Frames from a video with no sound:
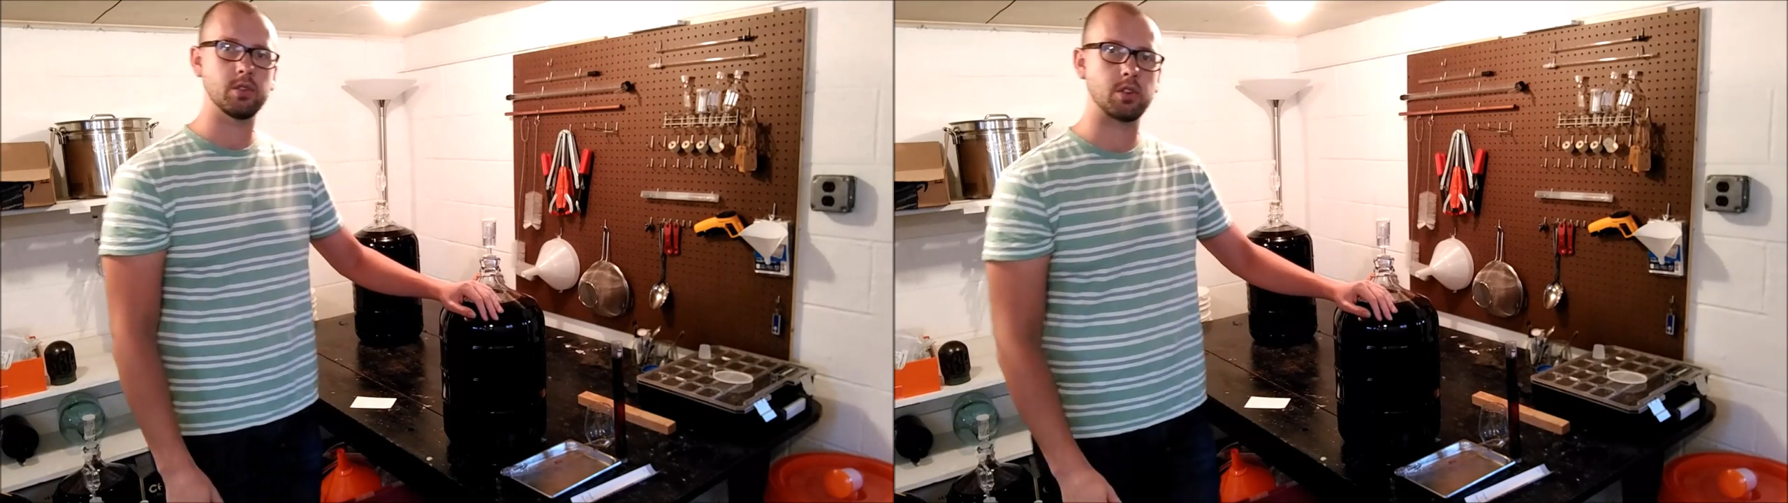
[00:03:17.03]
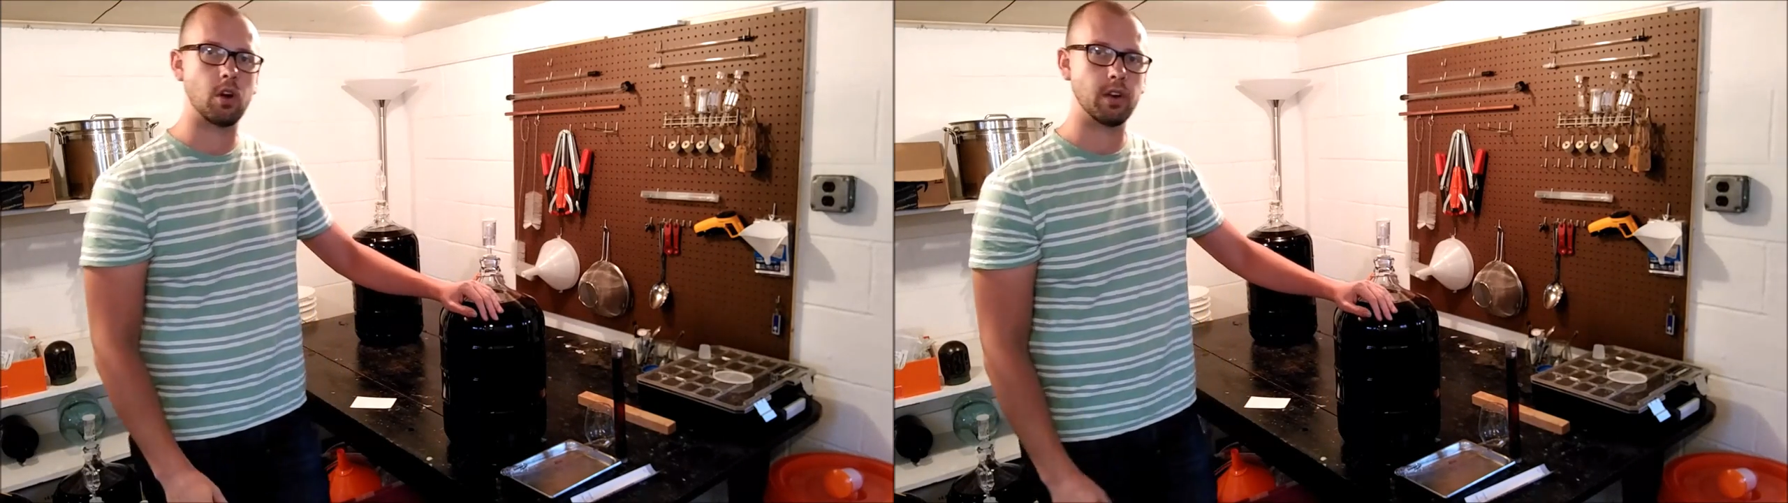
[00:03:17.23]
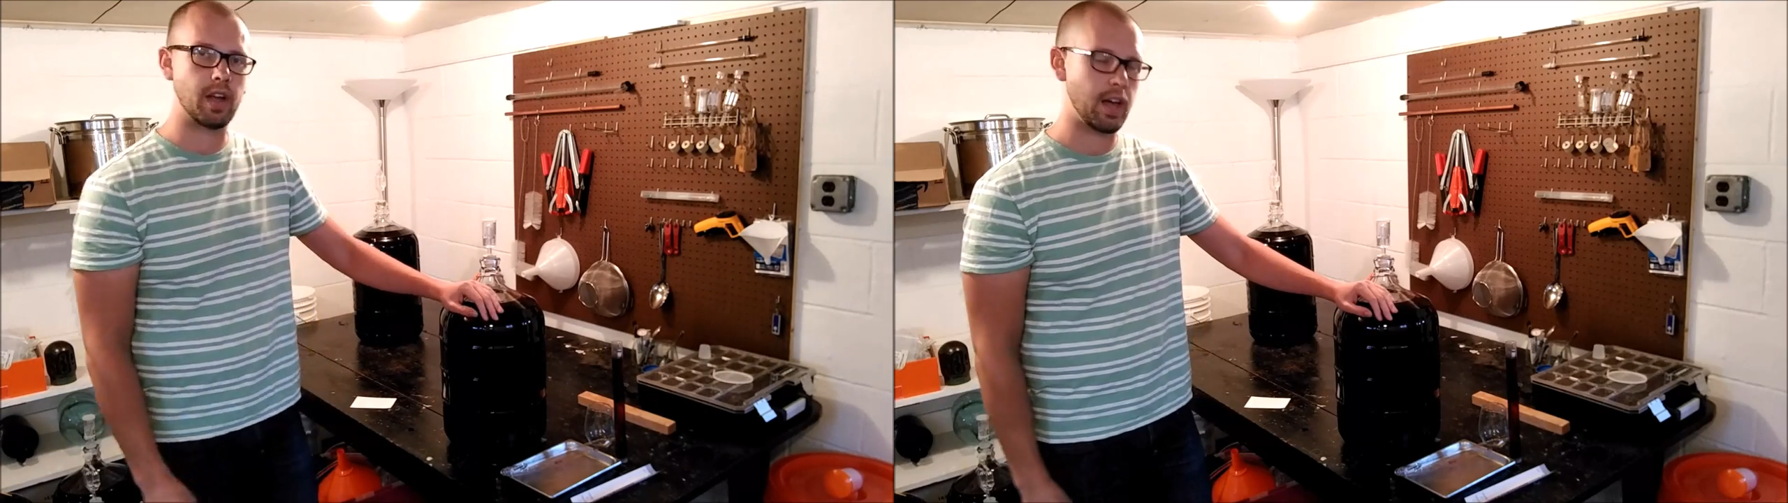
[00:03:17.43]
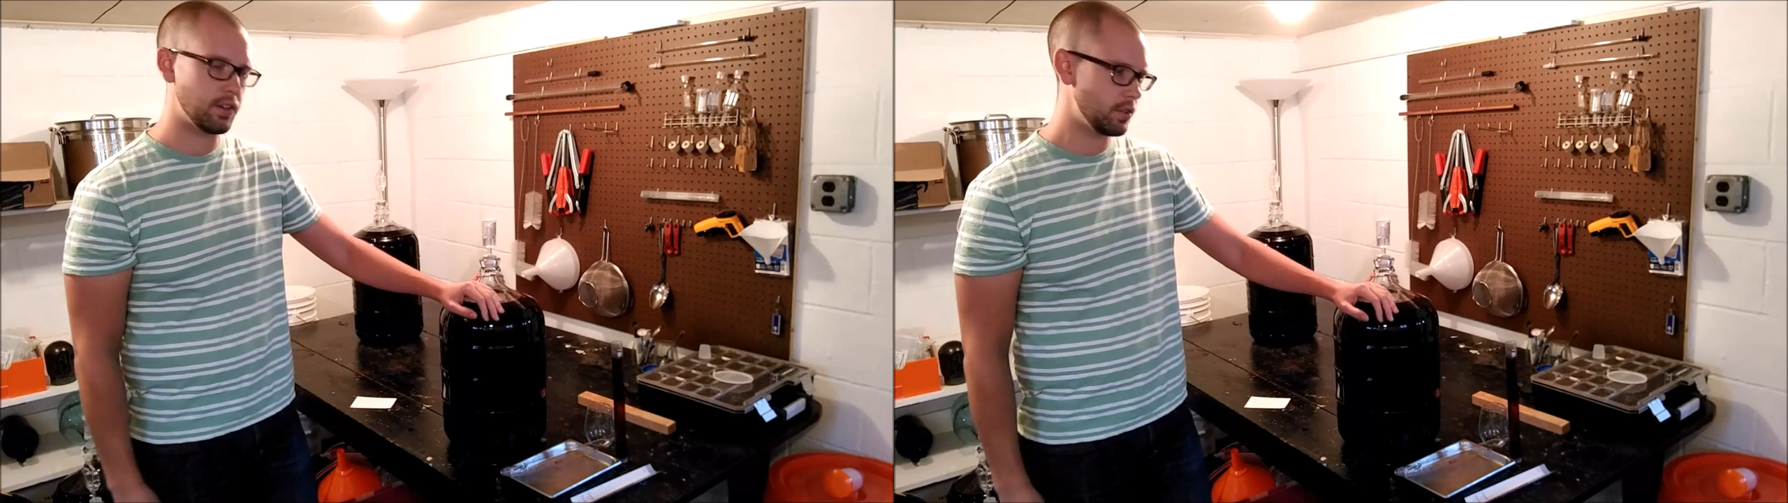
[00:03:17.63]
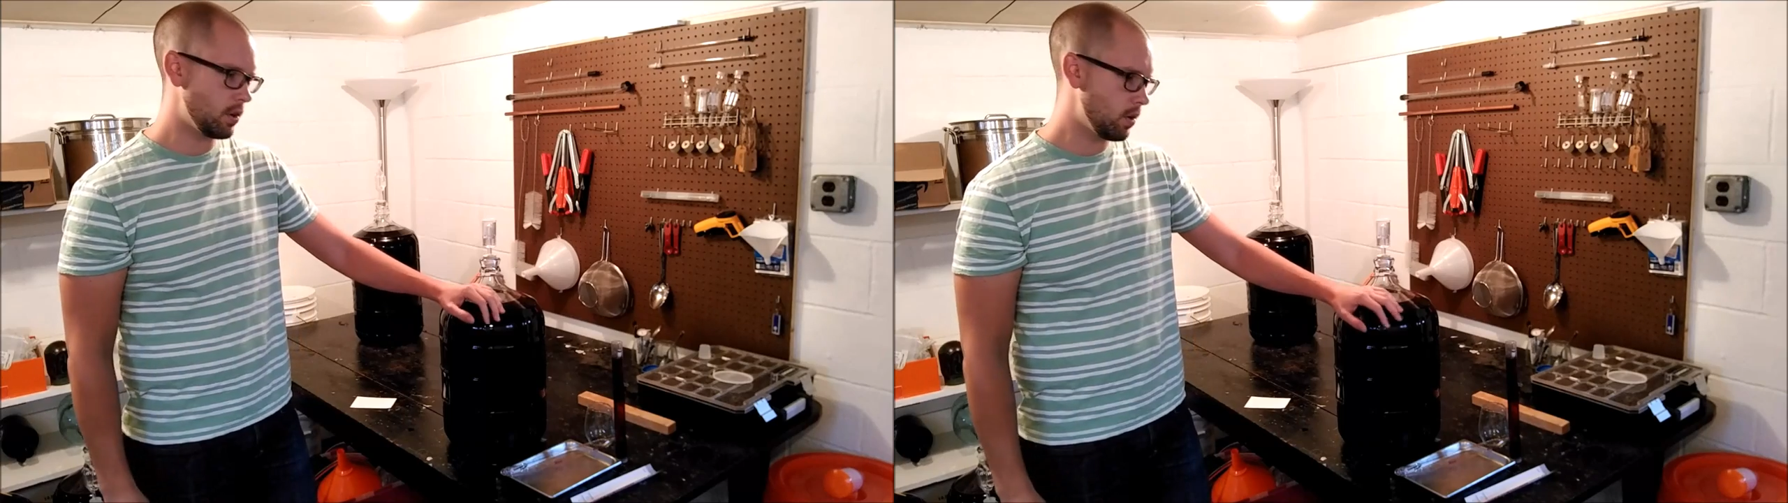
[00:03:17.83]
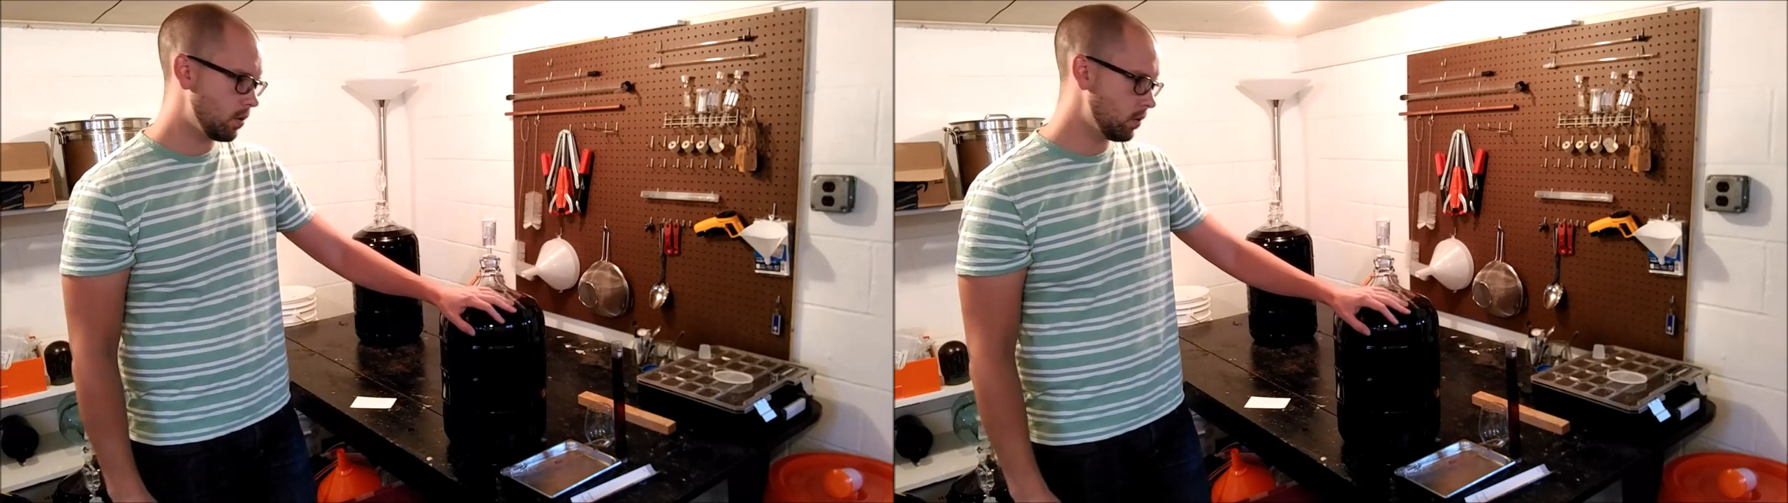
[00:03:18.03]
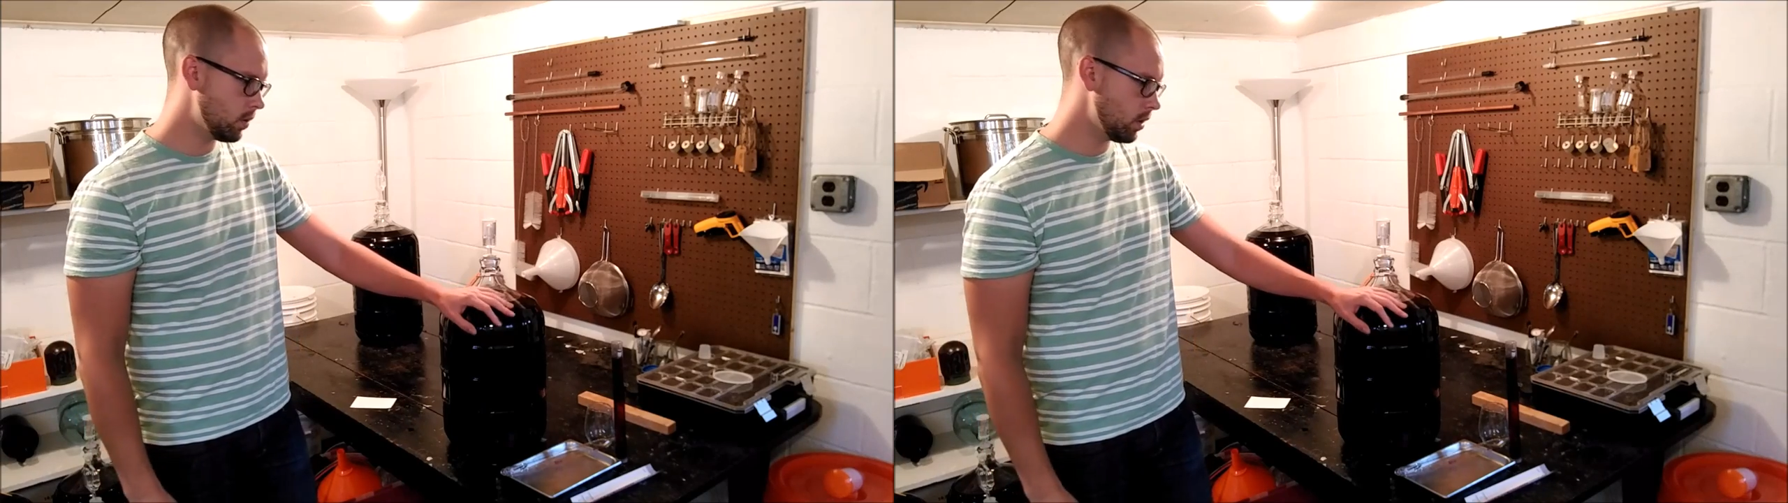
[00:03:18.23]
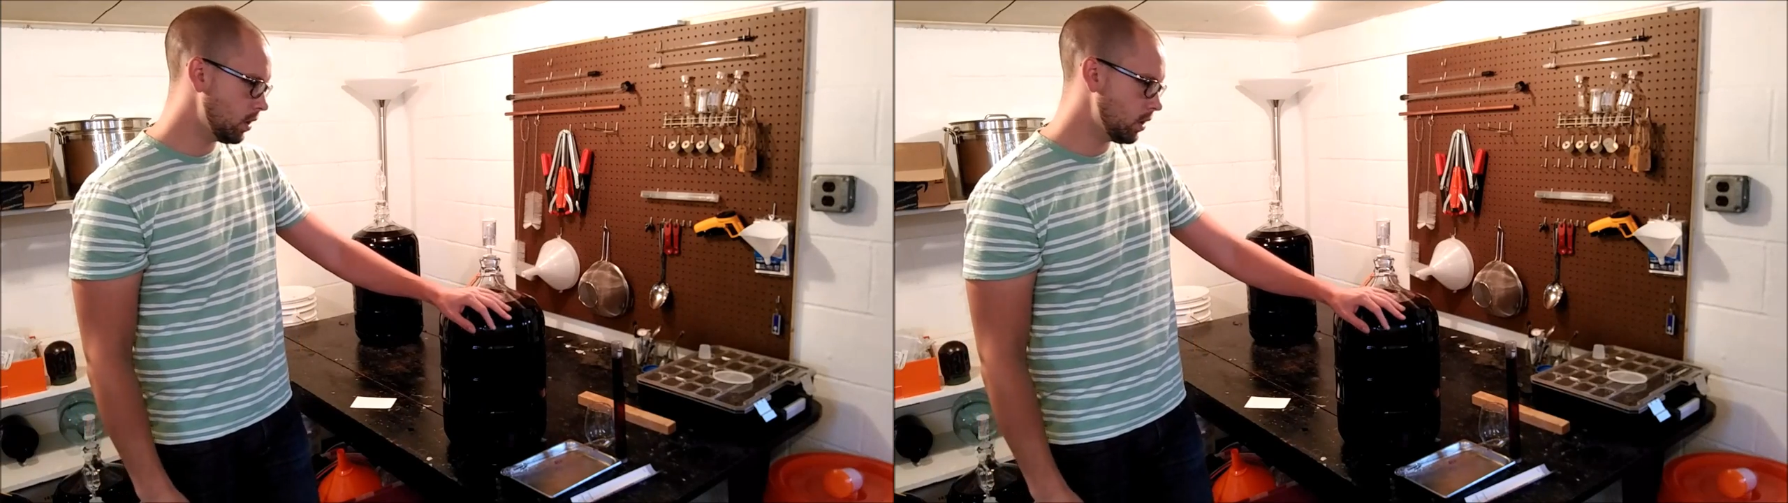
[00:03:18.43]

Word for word: you started at. So